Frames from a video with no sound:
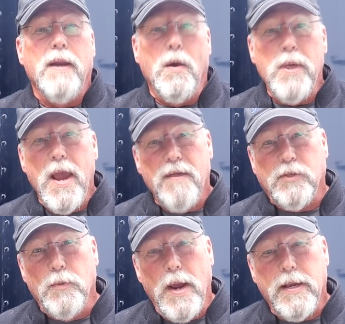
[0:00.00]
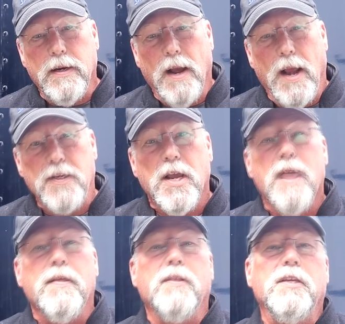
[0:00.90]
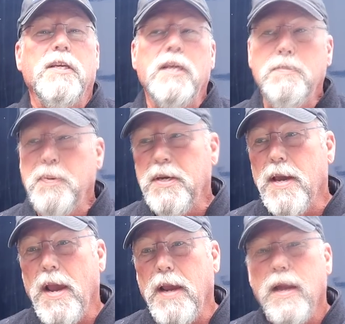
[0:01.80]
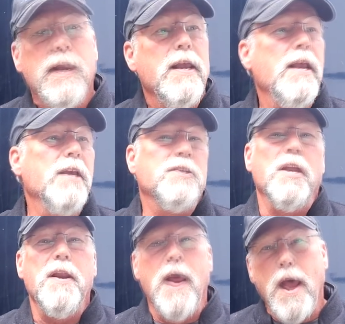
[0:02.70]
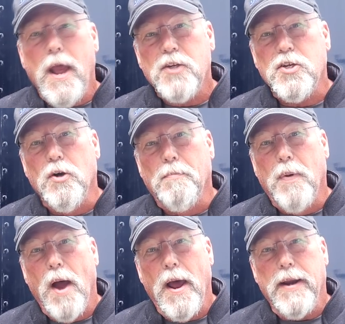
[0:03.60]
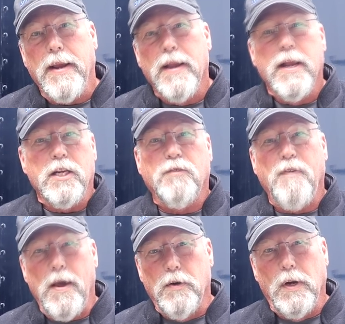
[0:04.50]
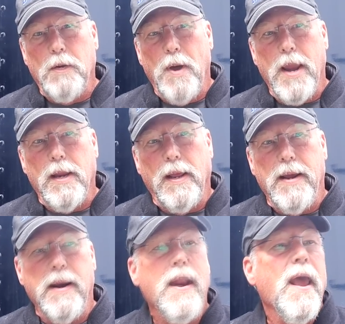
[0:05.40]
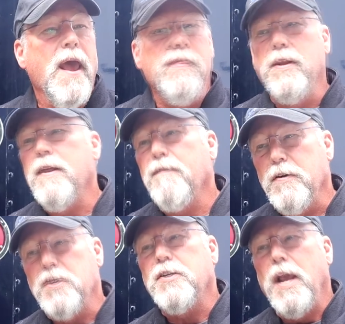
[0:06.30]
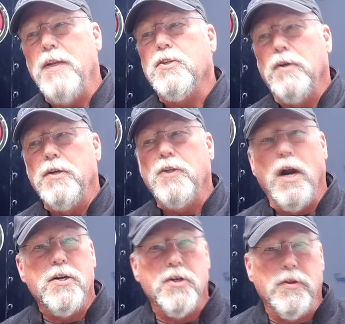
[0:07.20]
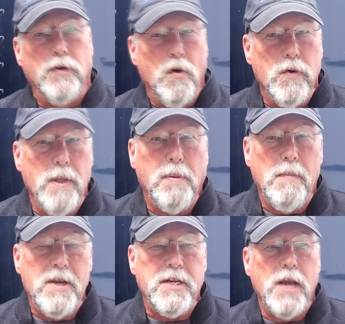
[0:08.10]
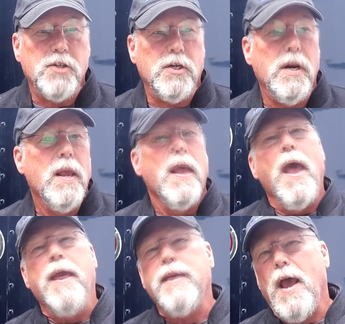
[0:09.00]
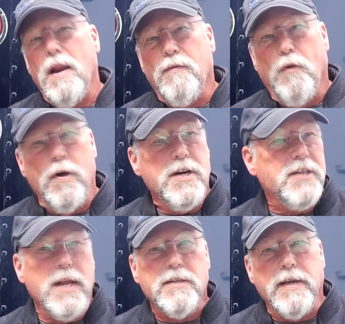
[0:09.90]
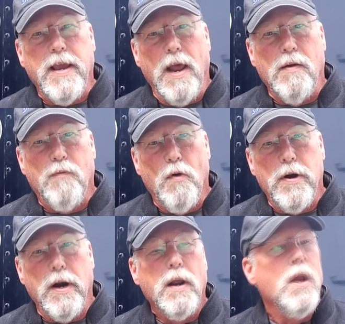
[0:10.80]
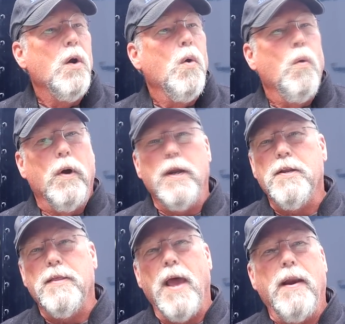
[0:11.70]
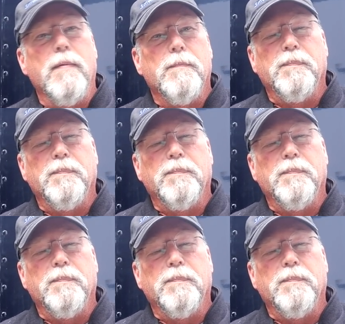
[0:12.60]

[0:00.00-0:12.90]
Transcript: Now, we have to recognize that the EPA is a national body. It's federally regulated, and the different states are in charge of their own implementation. And California, states like California, were into that